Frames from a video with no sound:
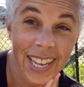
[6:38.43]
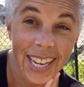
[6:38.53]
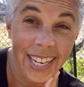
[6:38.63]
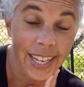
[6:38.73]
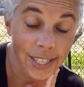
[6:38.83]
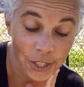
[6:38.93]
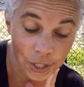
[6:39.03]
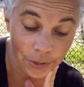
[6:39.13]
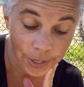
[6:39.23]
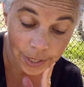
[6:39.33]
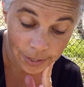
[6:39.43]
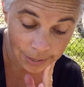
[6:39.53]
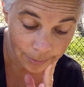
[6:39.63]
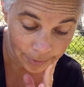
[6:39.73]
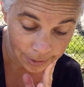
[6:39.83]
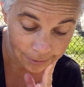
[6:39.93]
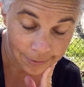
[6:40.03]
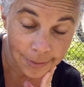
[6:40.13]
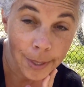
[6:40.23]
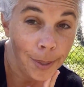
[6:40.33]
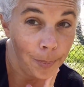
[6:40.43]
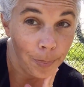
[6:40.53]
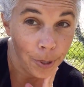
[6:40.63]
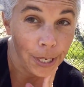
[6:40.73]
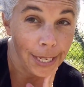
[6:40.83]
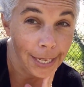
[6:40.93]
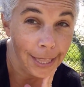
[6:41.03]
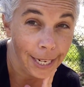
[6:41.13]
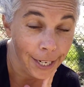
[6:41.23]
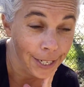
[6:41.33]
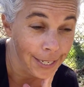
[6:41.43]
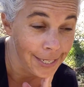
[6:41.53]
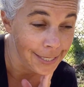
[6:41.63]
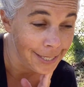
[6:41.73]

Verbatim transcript: I got to show y'all something pretty hilarious.